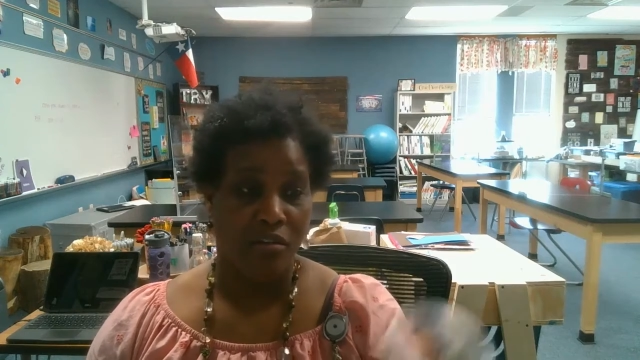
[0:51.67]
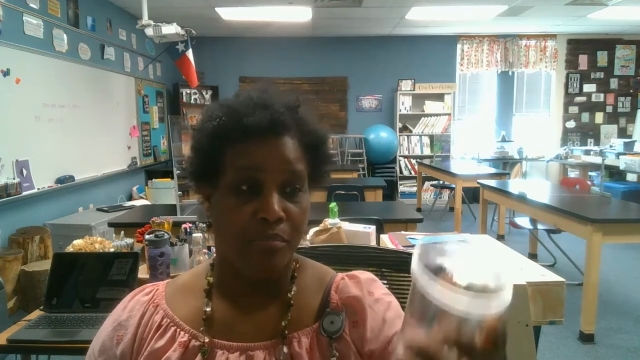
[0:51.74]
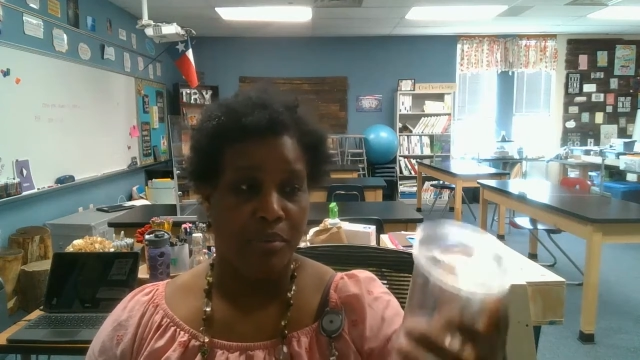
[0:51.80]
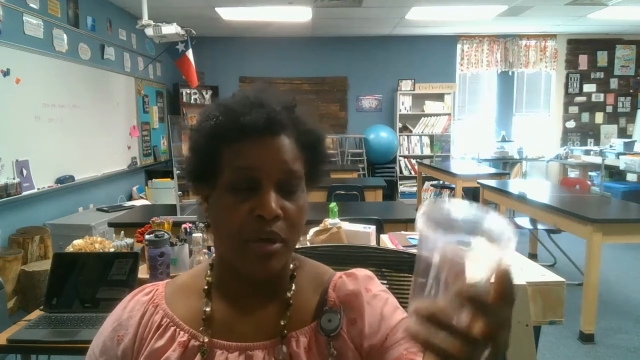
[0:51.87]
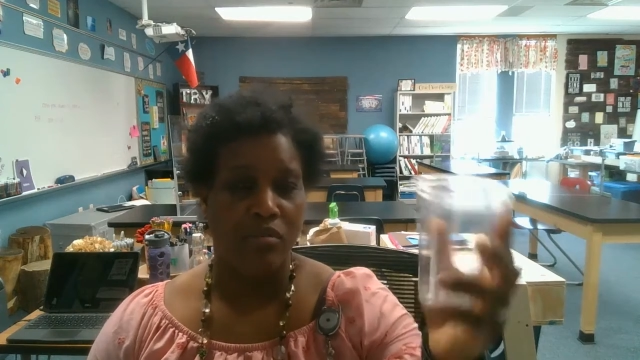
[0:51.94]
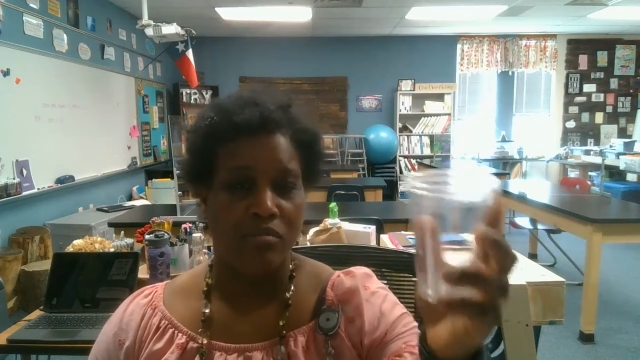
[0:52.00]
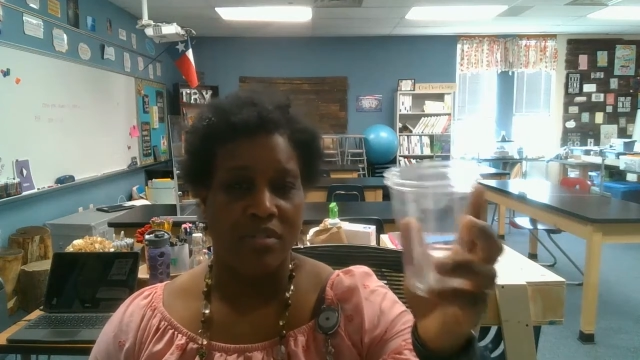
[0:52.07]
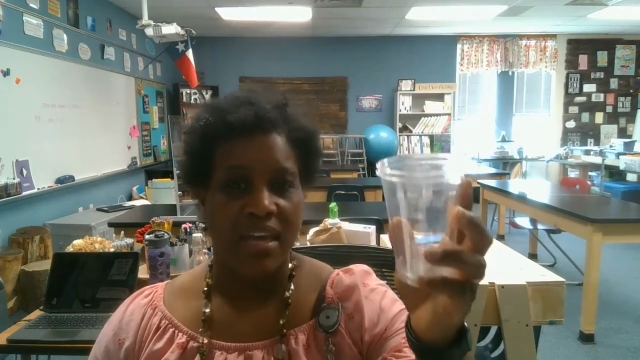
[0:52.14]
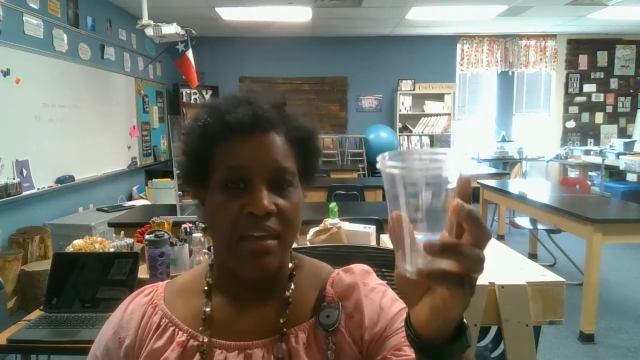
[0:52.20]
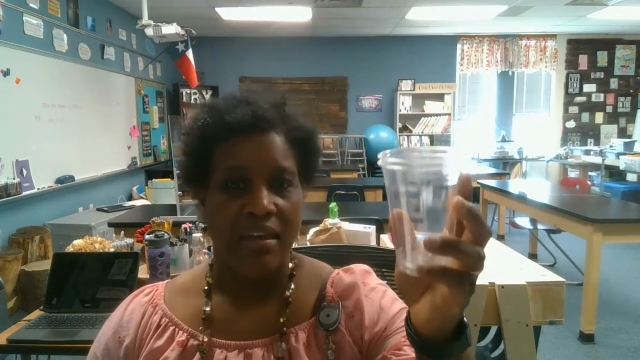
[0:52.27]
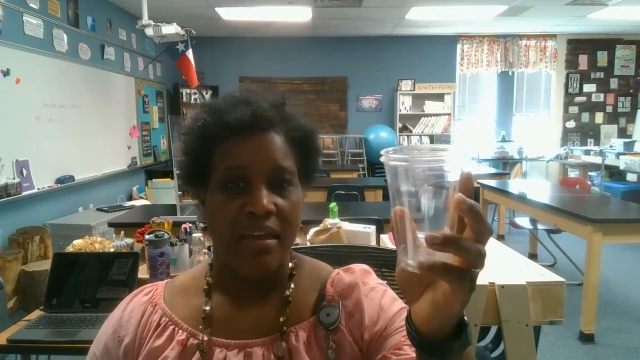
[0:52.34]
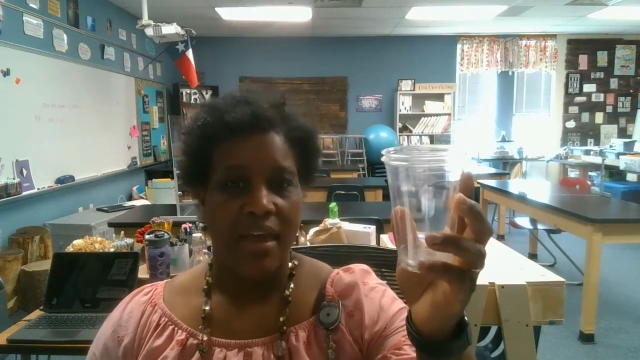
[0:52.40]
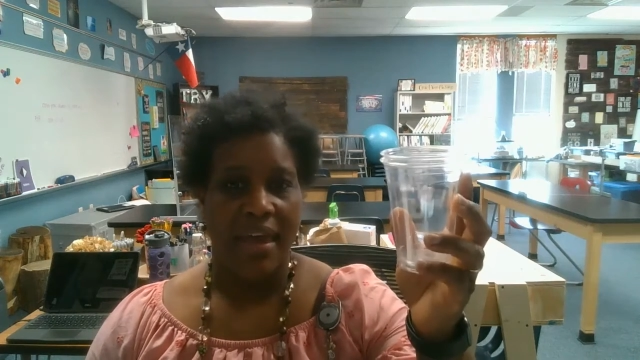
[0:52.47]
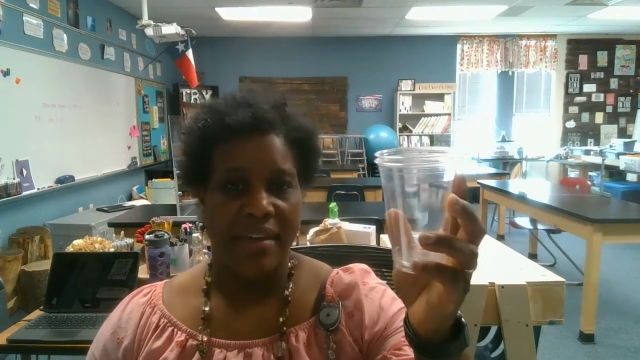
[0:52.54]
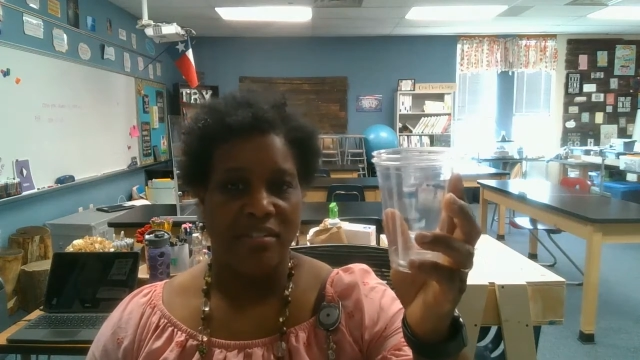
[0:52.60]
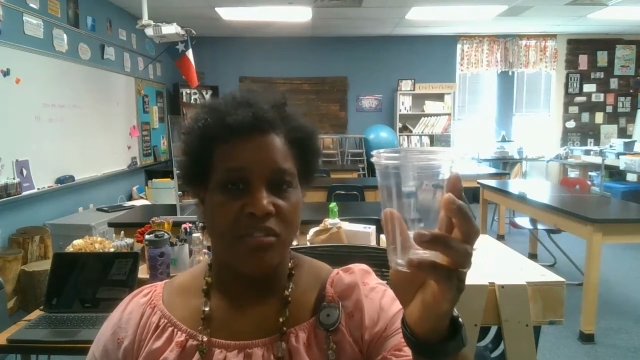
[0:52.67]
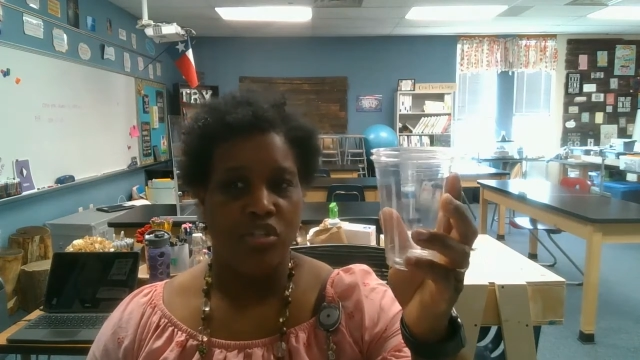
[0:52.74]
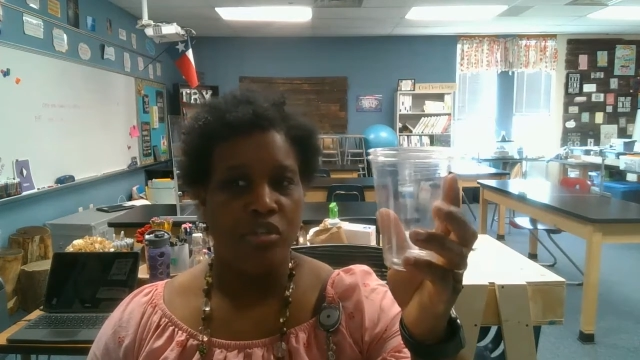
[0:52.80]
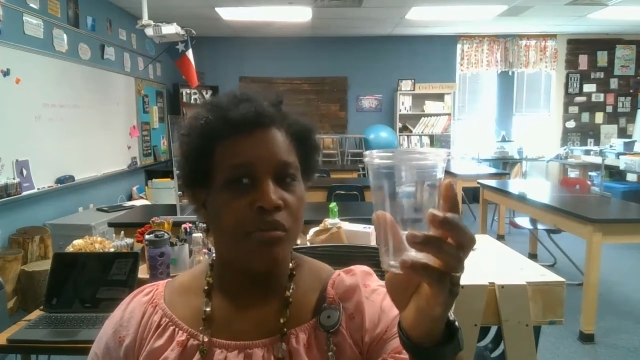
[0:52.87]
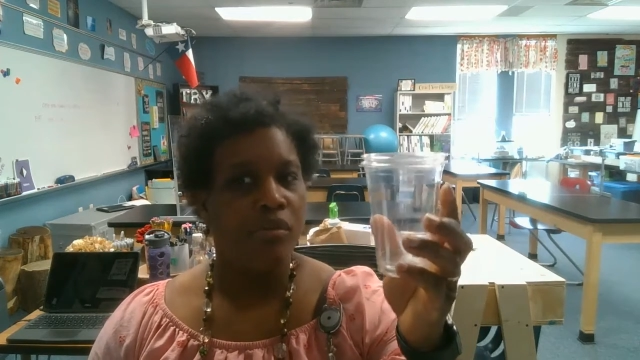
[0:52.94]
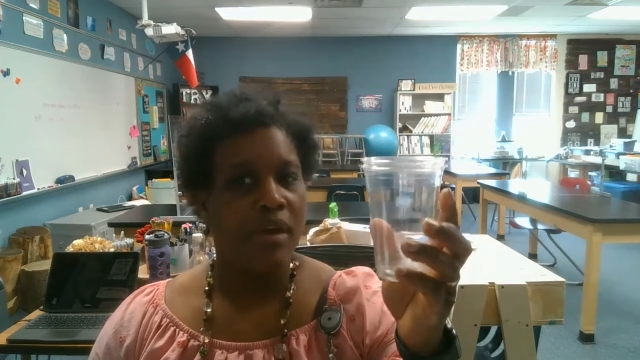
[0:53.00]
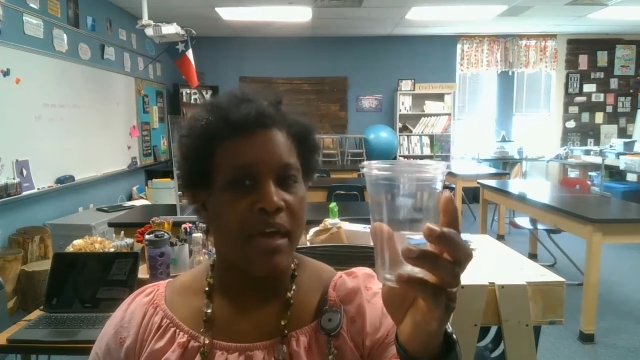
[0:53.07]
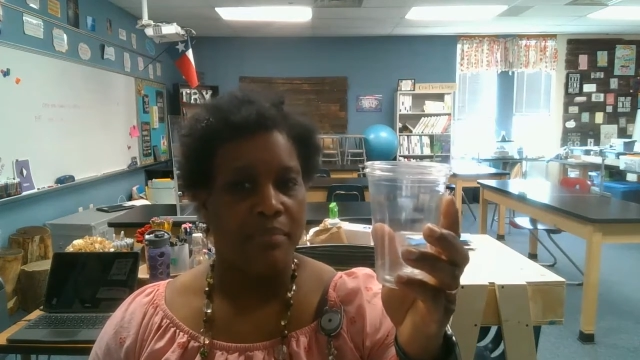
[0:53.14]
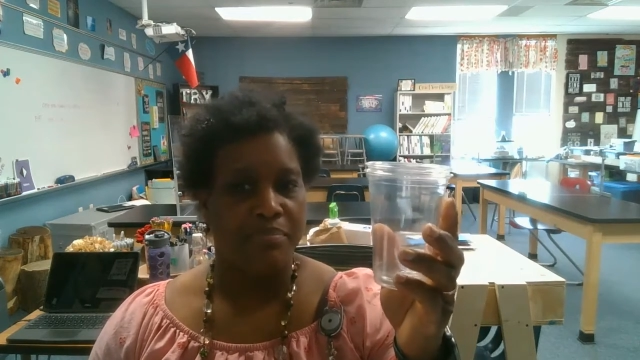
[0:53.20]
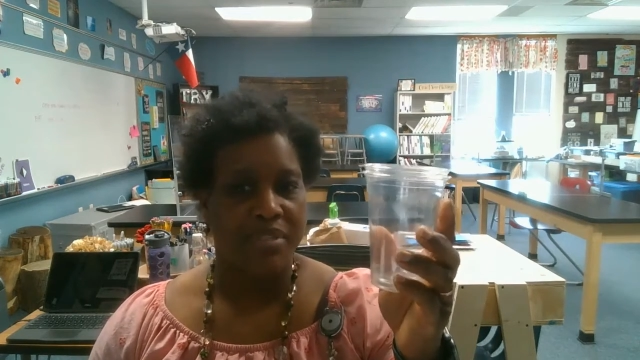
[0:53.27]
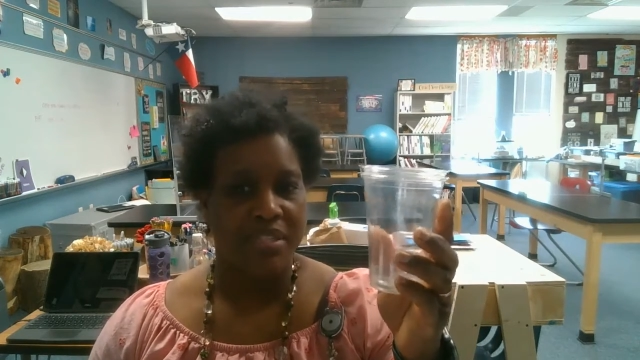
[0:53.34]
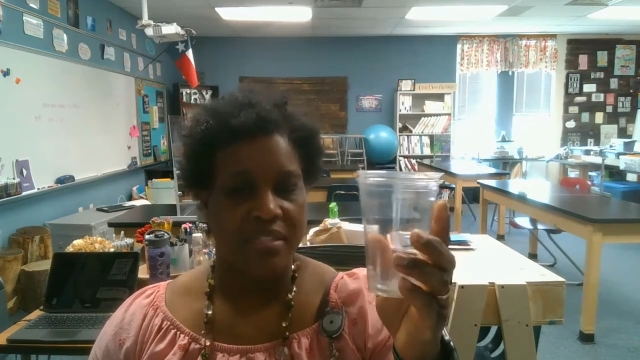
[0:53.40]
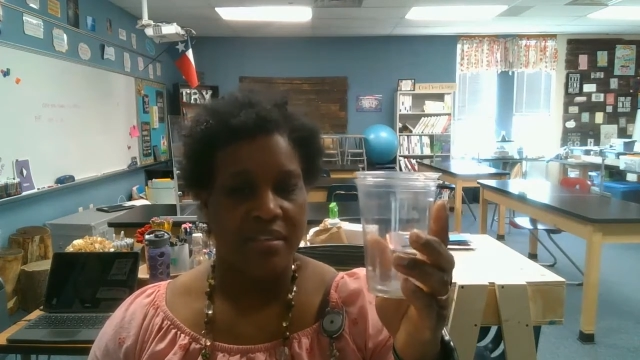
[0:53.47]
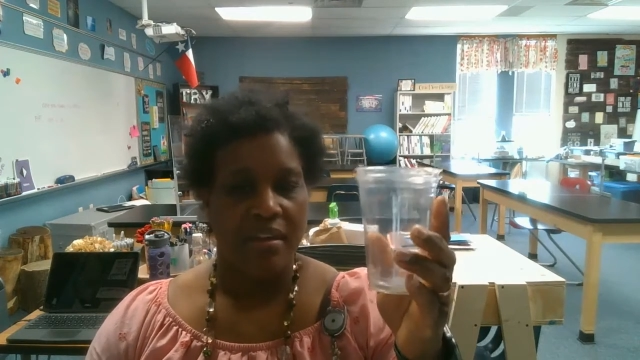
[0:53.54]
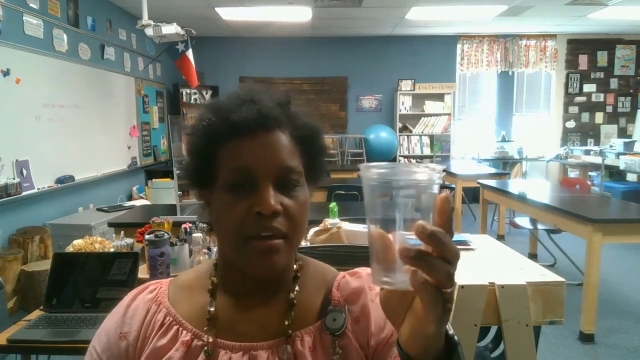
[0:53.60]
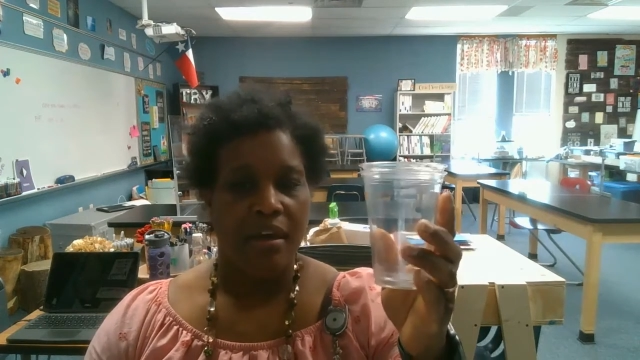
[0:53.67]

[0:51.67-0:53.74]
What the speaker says: boat, and 2 cups.